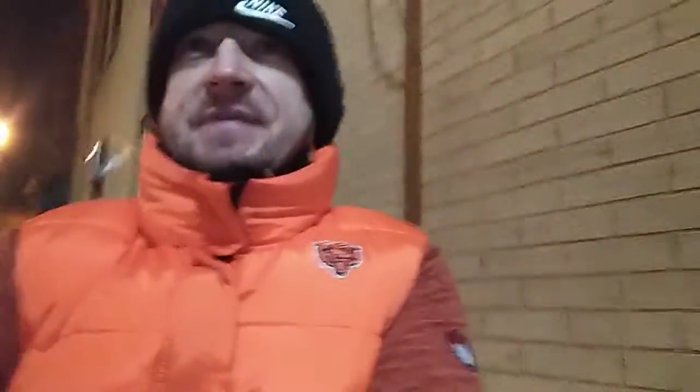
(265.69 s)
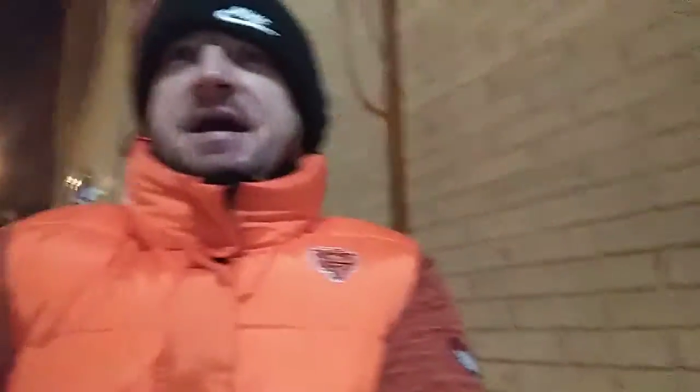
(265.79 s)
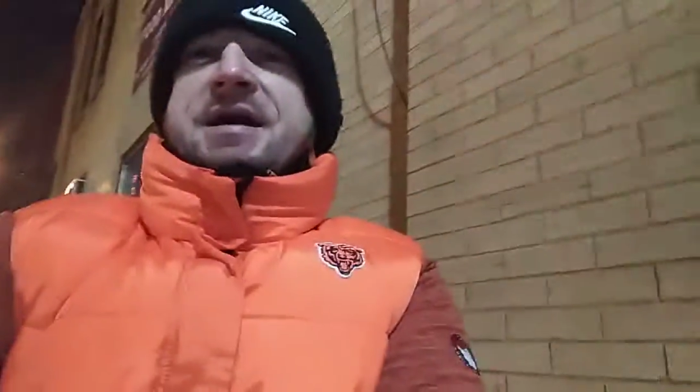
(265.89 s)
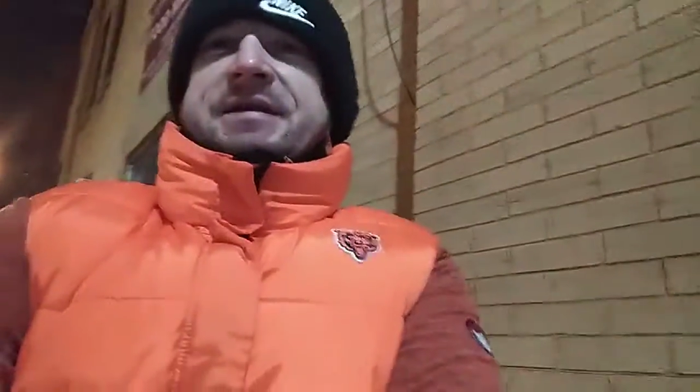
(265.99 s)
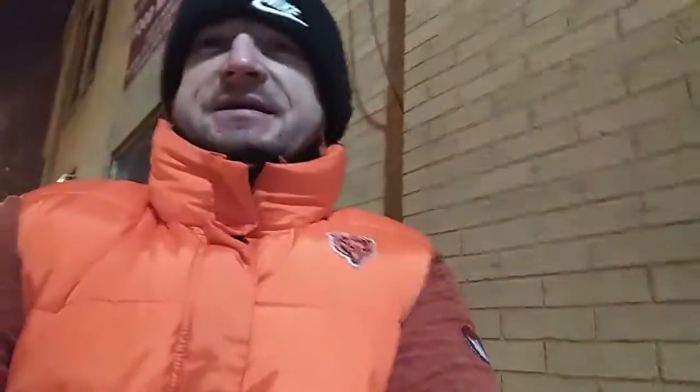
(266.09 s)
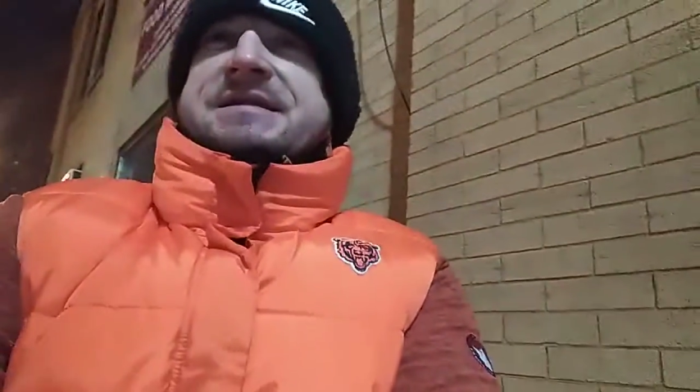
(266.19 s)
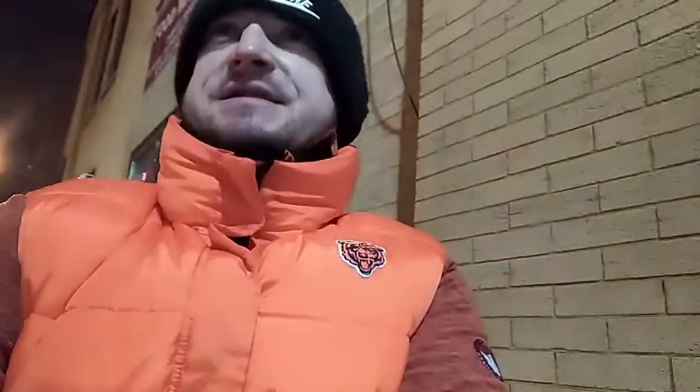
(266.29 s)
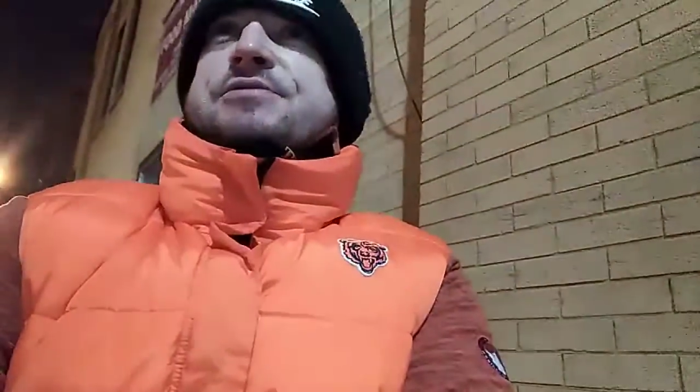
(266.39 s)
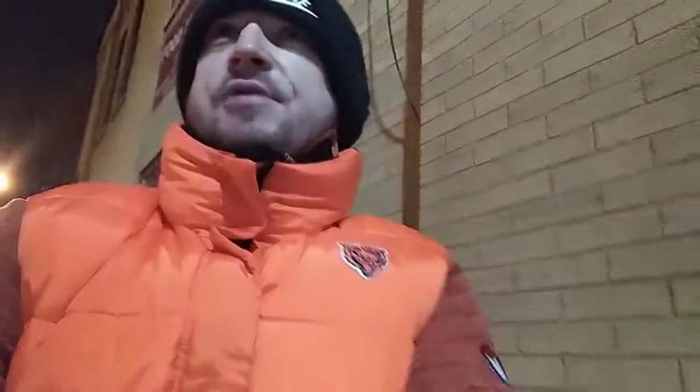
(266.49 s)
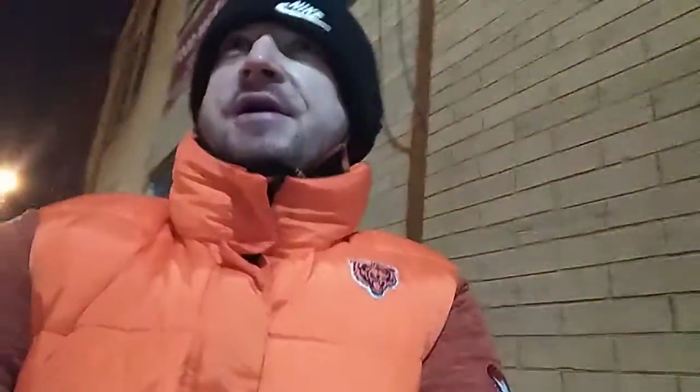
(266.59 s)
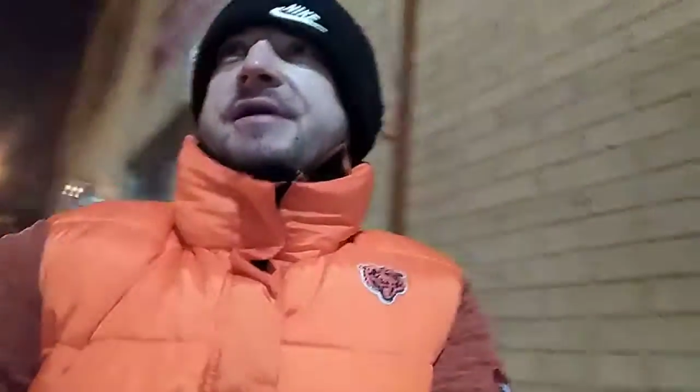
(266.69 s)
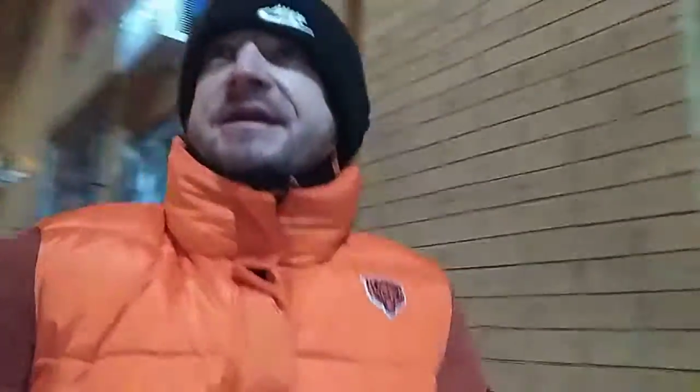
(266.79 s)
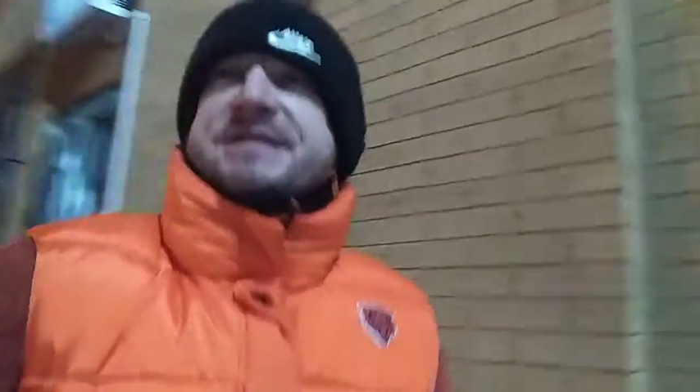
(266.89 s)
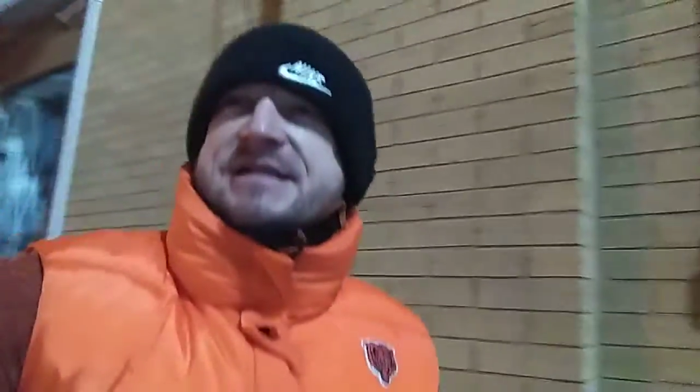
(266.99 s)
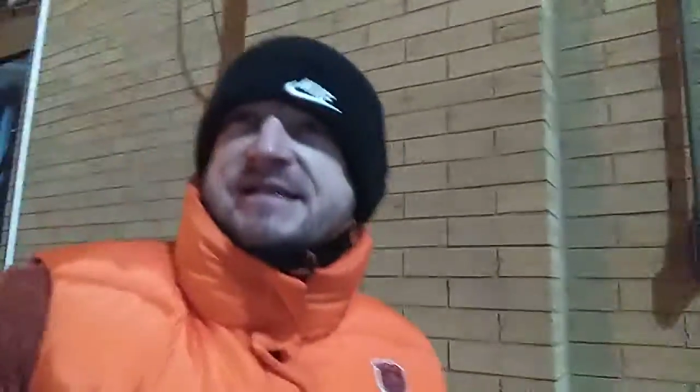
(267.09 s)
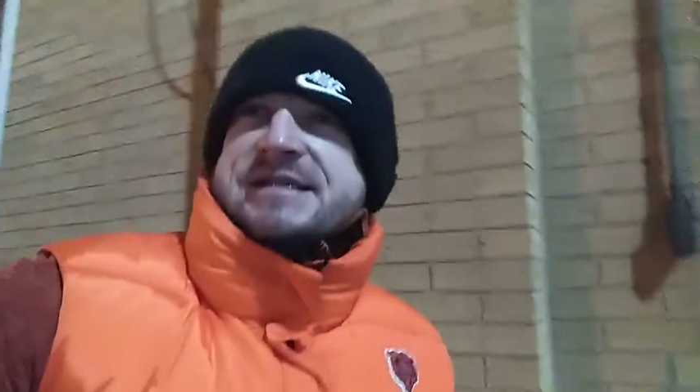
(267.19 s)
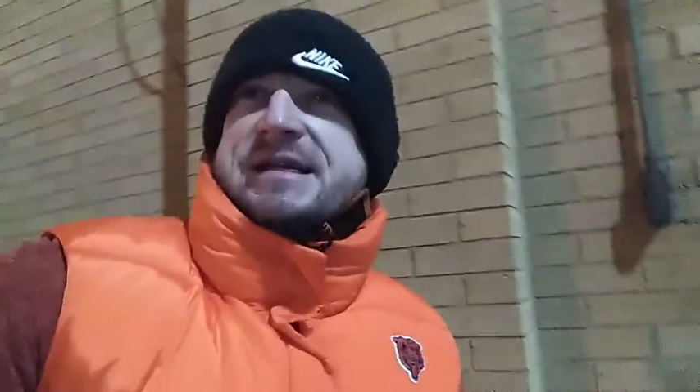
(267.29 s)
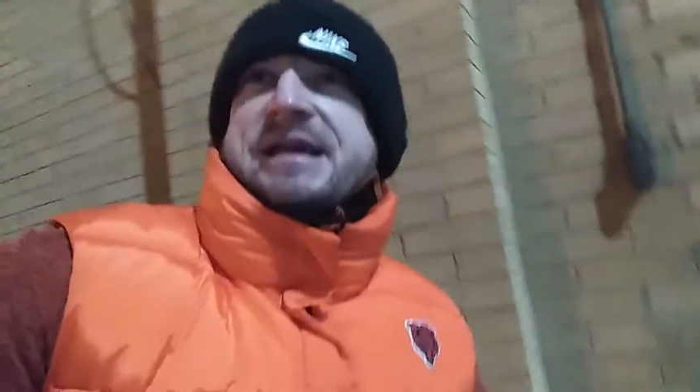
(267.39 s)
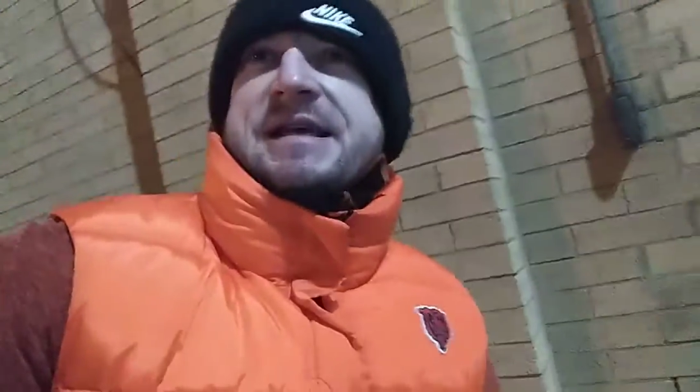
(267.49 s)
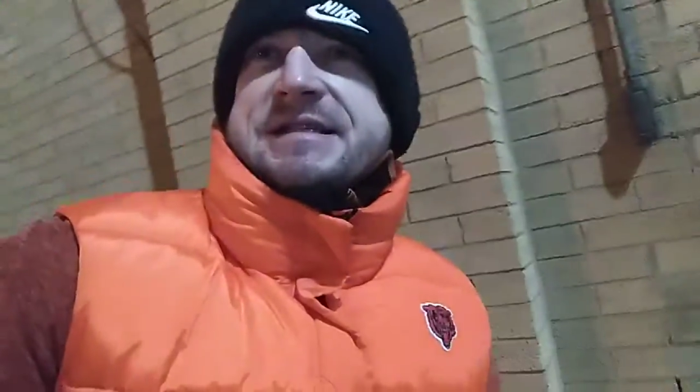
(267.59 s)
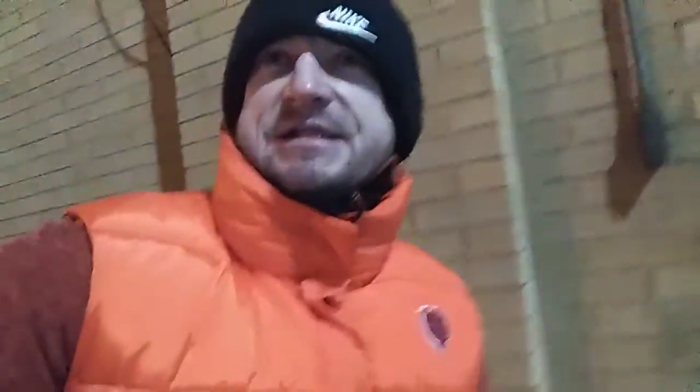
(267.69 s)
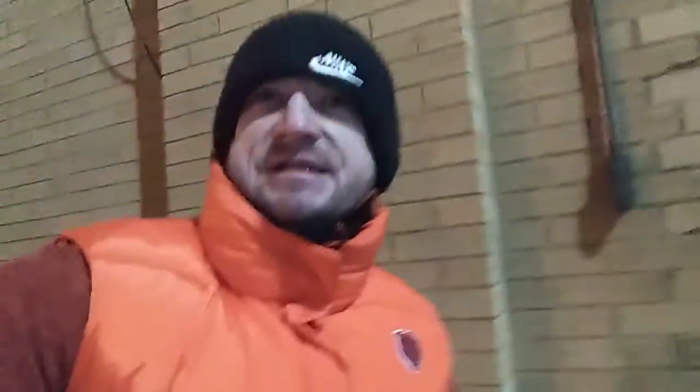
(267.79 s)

Uh, this is where he's he's